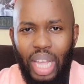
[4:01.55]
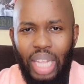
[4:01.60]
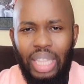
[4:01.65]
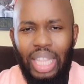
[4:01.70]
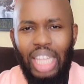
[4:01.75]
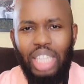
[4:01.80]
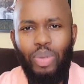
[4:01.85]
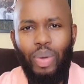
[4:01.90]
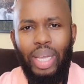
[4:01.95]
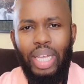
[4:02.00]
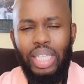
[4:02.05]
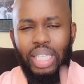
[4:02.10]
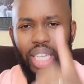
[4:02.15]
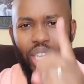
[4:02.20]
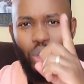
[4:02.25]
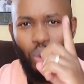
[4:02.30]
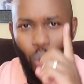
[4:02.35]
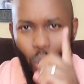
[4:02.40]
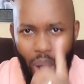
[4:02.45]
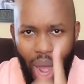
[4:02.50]
And that's why he
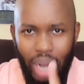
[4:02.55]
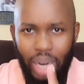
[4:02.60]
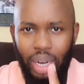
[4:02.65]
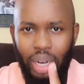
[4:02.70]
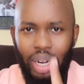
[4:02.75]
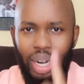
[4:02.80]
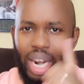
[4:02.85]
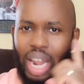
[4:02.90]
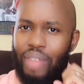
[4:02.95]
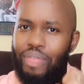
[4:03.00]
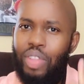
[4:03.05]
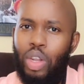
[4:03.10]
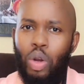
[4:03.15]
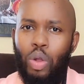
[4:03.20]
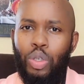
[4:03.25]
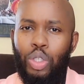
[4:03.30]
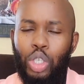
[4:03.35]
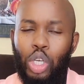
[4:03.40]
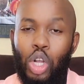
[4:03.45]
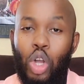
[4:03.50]
said, one, love the
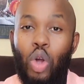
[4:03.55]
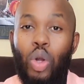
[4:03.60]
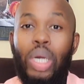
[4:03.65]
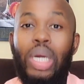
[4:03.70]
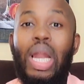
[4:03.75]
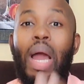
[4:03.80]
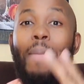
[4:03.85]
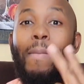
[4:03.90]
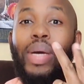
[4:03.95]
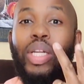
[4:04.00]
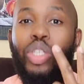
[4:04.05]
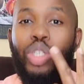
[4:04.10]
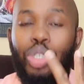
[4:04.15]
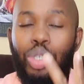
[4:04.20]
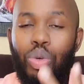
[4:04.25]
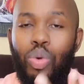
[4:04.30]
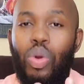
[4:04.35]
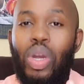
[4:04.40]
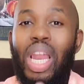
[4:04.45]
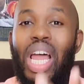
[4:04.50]
Lord your God. Number
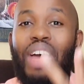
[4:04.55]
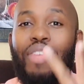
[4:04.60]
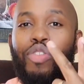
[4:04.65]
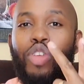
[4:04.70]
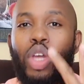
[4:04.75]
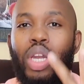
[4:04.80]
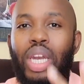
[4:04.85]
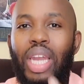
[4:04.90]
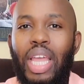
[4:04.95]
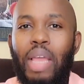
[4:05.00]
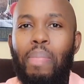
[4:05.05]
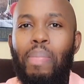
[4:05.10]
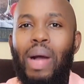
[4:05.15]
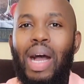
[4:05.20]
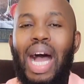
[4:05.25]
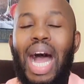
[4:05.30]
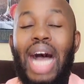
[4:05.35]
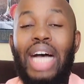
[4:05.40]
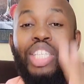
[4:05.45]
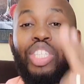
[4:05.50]
two, love your
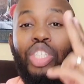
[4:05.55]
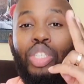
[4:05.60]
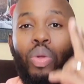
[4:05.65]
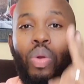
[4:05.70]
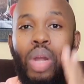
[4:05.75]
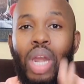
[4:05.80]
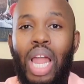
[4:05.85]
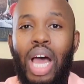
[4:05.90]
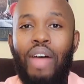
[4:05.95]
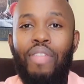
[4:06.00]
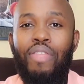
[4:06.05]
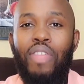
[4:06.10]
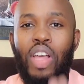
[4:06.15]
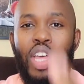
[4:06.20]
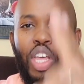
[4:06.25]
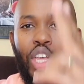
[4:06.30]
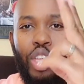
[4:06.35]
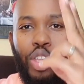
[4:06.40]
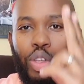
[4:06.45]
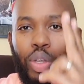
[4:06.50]
neighbor as you love
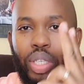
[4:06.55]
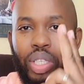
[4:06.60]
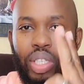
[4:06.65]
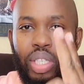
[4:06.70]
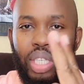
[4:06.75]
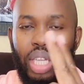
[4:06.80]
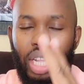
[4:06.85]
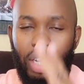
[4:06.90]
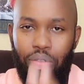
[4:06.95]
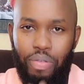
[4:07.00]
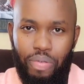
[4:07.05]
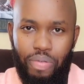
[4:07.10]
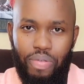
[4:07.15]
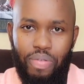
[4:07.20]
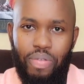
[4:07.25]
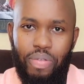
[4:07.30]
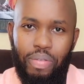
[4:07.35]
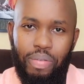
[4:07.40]
yourself.